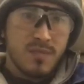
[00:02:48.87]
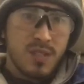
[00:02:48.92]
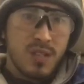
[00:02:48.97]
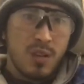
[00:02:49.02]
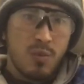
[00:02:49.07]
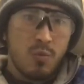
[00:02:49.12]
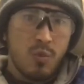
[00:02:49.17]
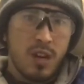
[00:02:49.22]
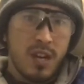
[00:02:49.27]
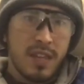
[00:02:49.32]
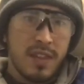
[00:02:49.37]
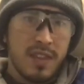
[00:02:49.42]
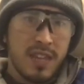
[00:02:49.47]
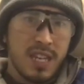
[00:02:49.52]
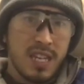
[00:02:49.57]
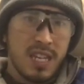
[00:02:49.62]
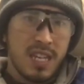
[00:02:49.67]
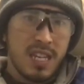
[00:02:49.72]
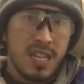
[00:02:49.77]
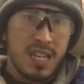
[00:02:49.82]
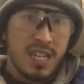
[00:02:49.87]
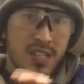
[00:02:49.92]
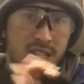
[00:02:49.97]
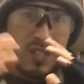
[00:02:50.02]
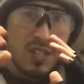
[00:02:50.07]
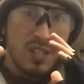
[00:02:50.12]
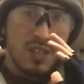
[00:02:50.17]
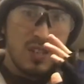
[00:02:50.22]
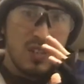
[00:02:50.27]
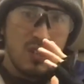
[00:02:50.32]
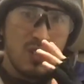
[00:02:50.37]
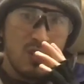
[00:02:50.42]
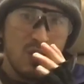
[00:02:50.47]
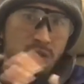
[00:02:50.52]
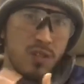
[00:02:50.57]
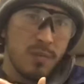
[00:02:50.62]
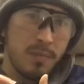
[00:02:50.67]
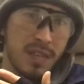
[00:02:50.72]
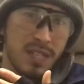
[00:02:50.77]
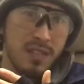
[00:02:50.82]
what I think is not
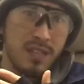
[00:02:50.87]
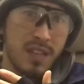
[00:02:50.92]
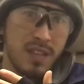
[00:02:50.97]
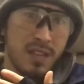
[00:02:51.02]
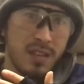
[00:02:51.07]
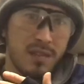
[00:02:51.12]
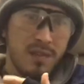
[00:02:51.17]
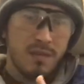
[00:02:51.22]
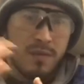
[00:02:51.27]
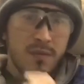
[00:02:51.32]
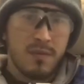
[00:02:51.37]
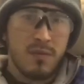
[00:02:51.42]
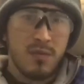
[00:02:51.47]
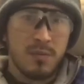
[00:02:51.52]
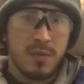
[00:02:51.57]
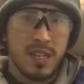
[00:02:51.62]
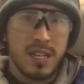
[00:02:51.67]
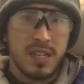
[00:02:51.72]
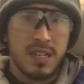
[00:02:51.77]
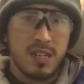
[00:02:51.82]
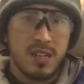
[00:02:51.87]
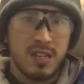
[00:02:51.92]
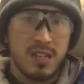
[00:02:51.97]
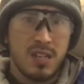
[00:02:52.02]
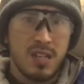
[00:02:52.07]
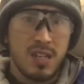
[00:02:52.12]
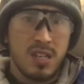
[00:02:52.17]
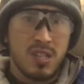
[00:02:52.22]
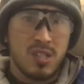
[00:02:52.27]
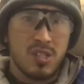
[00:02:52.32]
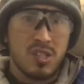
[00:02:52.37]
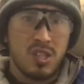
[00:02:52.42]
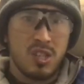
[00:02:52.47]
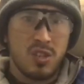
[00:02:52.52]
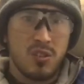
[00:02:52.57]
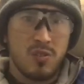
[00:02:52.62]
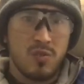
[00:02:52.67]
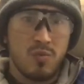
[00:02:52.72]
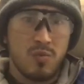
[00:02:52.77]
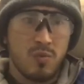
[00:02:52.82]
the best thing for a beginner
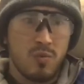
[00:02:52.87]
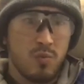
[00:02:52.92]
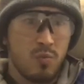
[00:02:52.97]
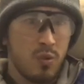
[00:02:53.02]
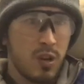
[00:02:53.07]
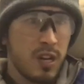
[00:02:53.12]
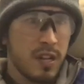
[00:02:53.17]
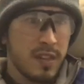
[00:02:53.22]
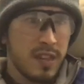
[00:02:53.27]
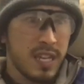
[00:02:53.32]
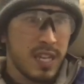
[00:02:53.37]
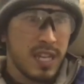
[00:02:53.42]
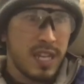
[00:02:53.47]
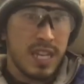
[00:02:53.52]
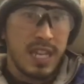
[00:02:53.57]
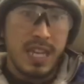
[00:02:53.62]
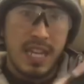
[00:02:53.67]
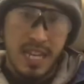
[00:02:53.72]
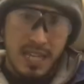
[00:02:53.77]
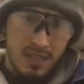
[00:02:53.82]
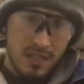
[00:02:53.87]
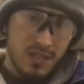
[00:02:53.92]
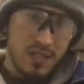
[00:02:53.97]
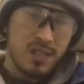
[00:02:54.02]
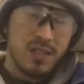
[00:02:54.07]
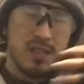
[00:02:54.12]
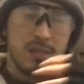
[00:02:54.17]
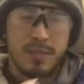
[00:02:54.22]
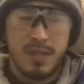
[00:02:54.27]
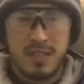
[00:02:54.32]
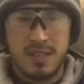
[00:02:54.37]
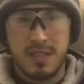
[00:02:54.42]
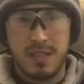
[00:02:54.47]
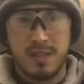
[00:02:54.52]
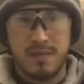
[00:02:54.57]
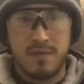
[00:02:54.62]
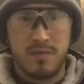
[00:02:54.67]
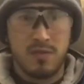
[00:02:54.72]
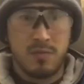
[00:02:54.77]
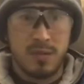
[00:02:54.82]
to what I think is the best thing
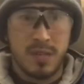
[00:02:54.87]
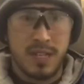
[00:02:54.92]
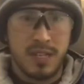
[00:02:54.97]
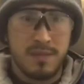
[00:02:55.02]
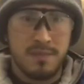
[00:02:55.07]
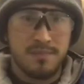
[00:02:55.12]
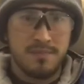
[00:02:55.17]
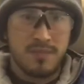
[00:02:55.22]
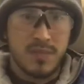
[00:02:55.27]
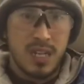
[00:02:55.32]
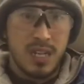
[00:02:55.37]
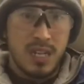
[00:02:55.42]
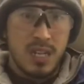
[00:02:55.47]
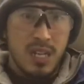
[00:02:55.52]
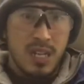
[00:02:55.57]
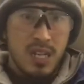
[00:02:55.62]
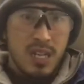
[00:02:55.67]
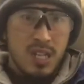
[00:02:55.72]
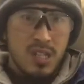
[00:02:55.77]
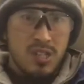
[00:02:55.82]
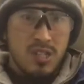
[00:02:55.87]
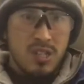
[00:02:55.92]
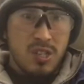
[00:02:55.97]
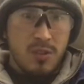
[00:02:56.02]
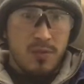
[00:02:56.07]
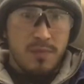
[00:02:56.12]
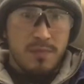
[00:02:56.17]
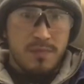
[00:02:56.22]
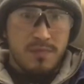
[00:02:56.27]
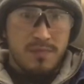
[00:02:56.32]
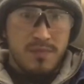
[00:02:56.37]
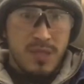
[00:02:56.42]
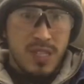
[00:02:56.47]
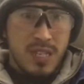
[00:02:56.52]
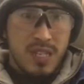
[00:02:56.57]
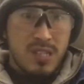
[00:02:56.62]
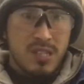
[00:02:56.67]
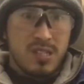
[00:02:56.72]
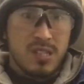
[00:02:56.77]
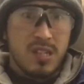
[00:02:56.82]
for a beginner. So,
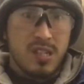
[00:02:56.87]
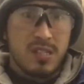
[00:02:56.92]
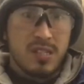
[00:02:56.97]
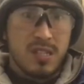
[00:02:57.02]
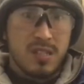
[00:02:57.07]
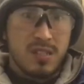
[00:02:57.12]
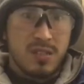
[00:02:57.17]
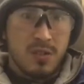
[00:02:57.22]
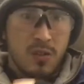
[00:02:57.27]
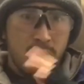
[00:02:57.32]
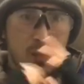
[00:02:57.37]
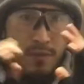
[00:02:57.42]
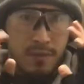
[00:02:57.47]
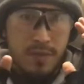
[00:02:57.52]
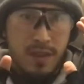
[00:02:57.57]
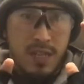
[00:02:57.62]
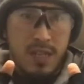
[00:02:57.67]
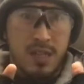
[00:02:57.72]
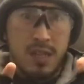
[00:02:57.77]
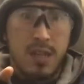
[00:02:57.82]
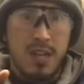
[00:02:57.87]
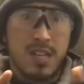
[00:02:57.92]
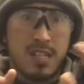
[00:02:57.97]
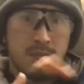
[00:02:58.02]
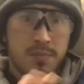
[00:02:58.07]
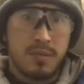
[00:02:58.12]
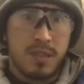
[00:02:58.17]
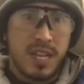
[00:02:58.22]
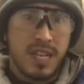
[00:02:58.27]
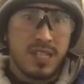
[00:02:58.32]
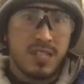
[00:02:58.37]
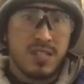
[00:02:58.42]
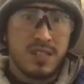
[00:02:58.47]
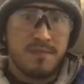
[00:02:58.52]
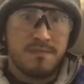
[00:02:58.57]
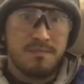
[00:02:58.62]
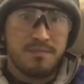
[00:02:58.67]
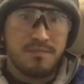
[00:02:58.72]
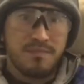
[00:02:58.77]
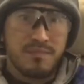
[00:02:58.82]
starting off in last place,
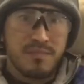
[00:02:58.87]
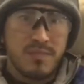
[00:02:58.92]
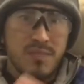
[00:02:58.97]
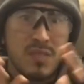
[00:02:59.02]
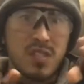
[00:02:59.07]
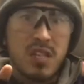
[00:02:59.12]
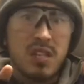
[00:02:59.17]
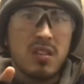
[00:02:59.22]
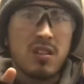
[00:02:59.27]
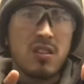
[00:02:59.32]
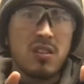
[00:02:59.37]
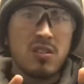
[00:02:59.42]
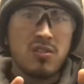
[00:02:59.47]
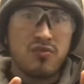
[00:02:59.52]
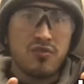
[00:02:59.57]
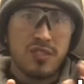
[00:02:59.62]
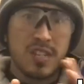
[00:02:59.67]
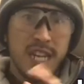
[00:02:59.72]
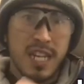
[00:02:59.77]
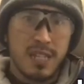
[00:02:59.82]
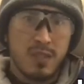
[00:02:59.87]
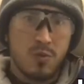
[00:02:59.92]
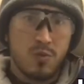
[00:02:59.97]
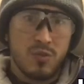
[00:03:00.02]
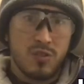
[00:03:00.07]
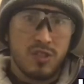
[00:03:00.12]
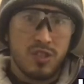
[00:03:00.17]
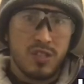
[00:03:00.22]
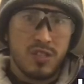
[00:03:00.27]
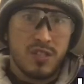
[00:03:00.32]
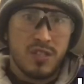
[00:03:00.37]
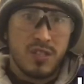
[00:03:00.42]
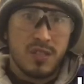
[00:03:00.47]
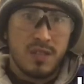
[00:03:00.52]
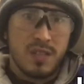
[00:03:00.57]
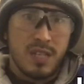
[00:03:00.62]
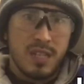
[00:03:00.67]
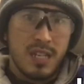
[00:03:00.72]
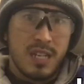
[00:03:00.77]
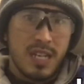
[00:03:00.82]
grenade launchers.
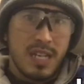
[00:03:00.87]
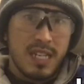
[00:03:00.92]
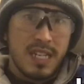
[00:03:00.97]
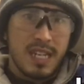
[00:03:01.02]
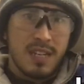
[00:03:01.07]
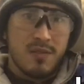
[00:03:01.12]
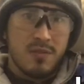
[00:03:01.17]
Now,